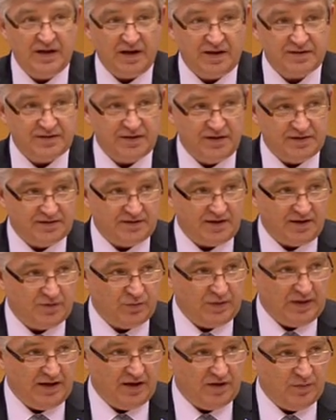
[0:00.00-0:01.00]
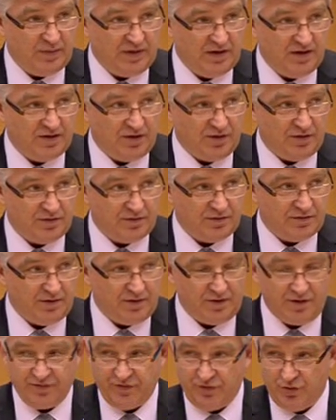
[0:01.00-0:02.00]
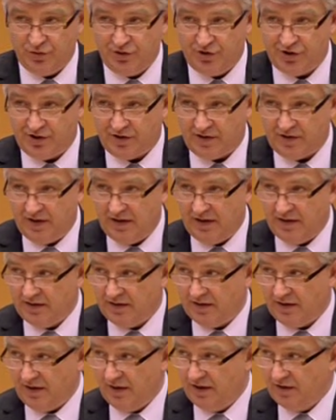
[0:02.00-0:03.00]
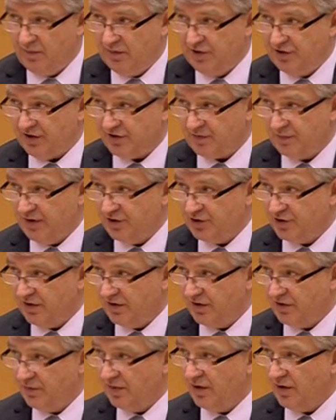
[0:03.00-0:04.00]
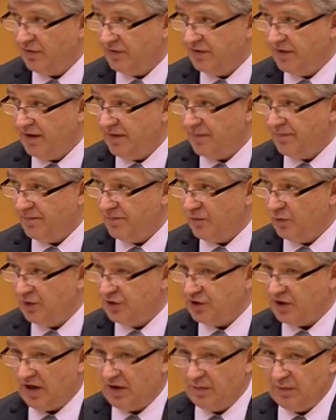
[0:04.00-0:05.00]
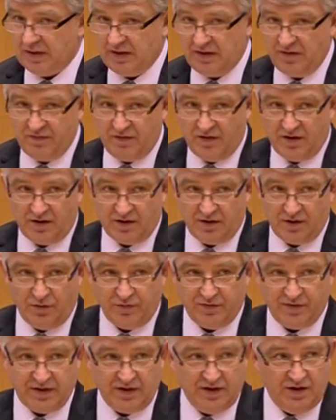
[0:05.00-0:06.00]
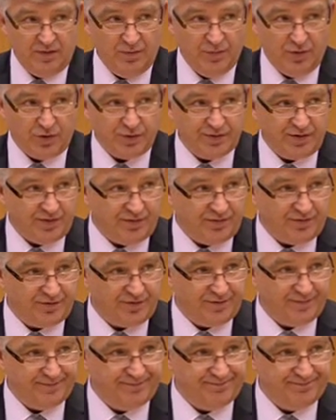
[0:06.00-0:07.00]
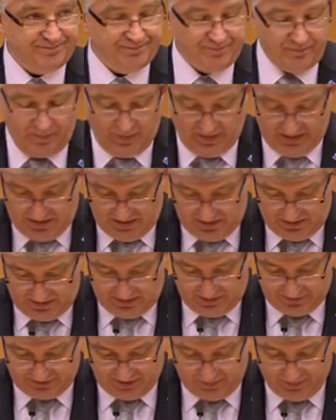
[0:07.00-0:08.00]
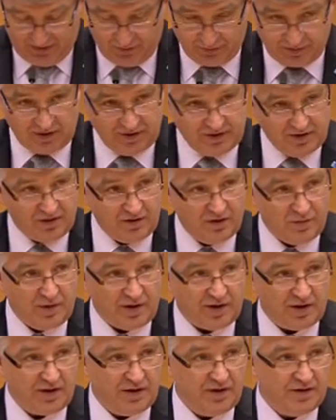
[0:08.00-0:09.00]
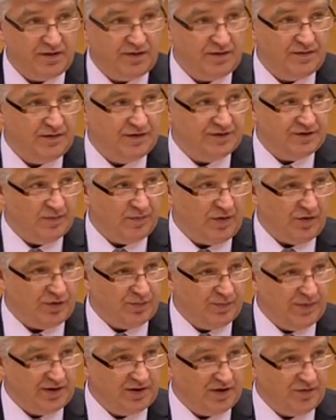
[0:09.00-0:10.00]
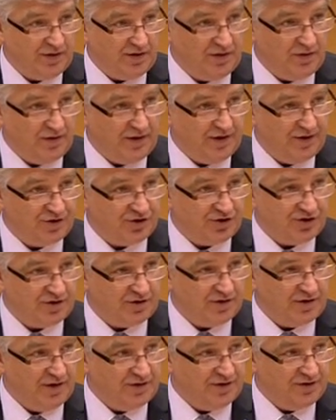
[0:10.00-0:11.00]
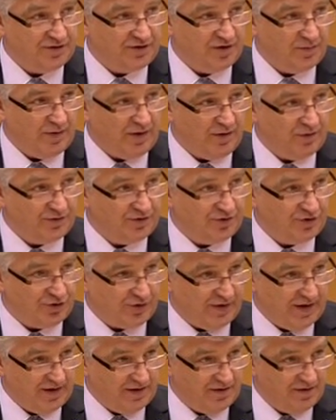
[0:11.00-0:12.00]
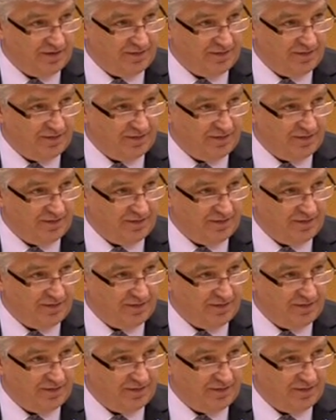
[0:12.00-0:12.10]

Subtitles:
assets that we can build on our future, and let me just mention 3 of them, which I believe are of key importance. It's about the internal market, it's about better regulation, and it's about trade.